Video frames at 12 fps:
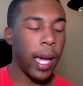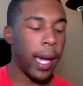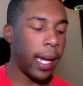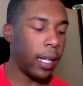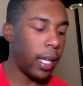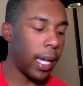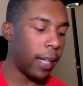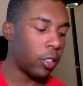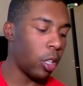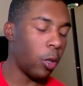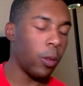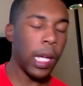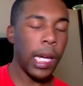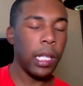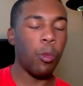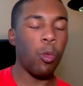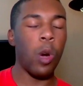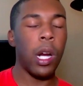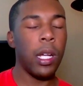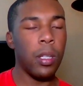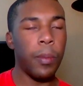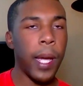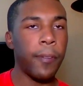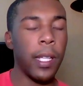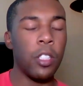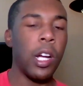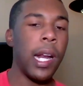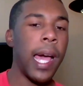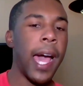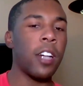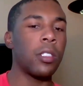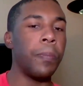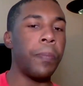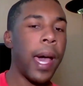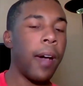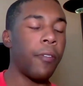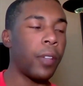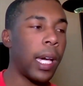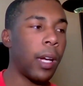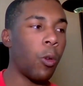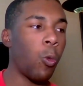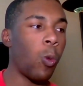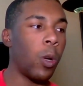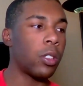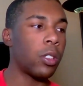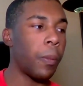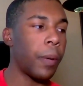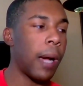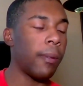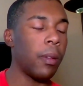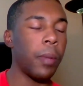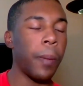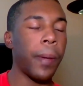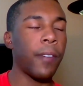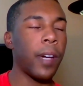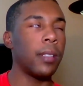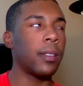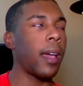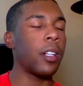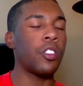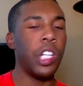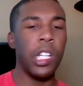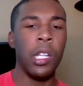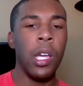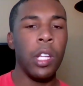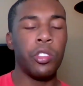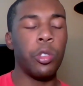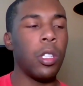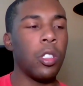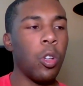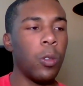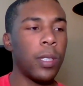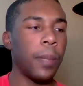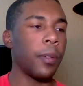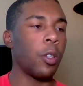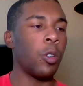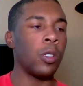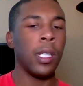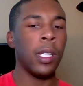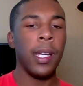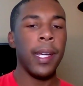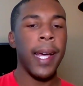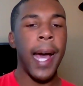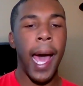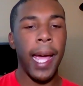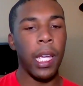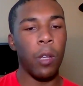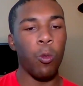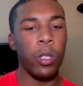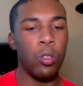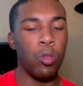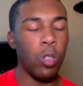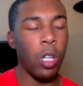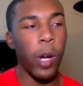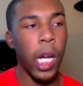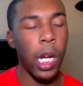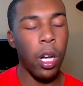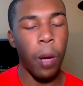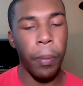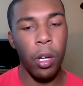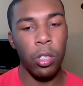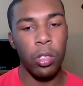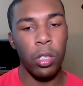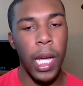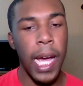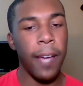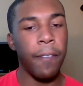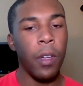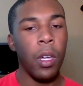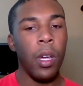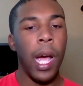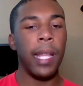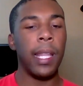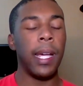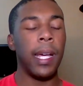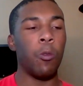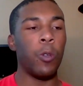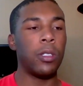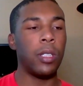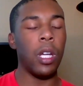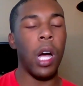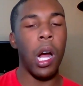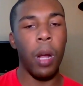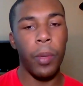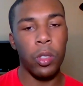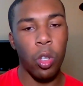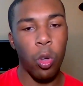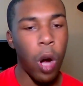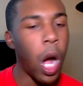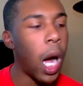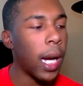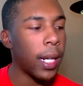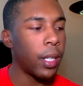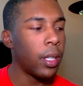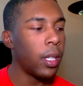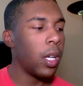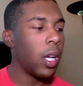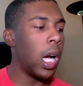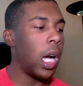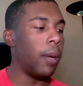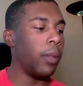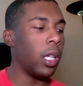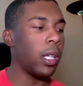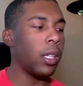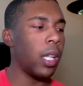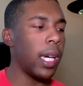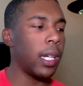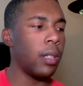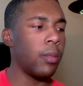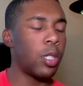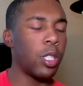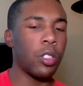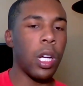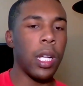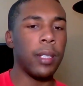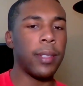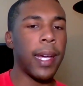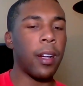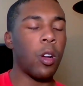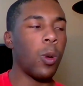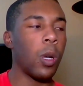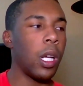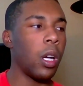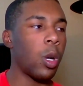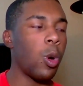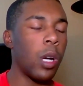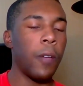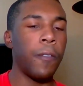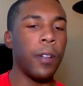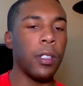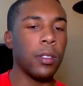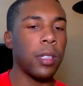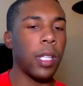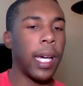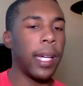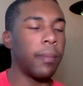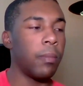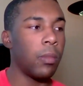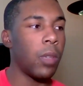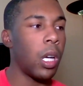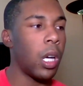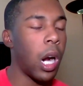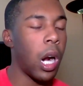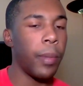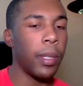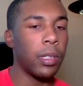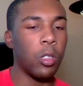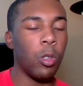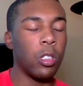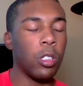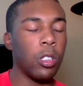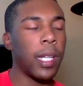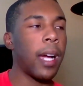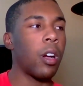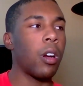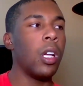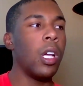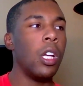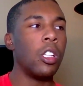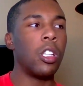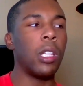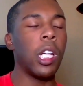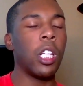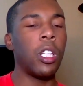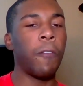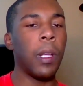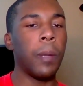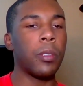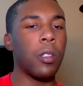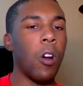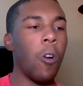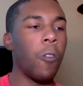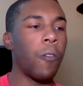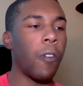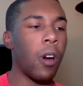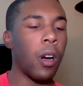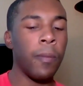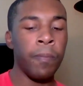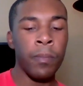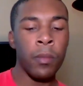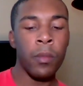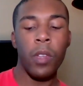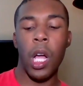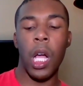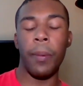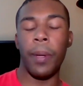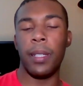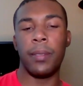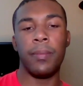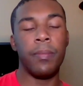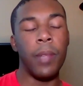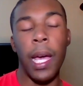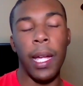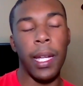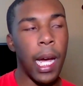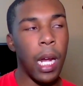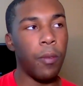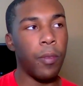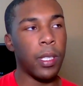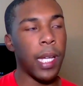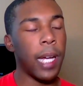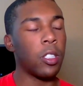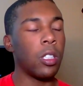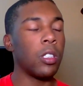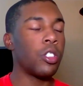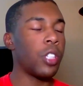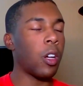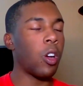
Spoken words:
And yeah, so they end up running into Beth. They try to ask Beth, like, what's her problem? But Beth kind of is like doing the total typical hiding what's going on in her personal life. And then we see Artemis Croc look like she's going to attack Courtney, or Courtney feels like Artemis is going to attack her. She literally flips her over and kind of attacks her.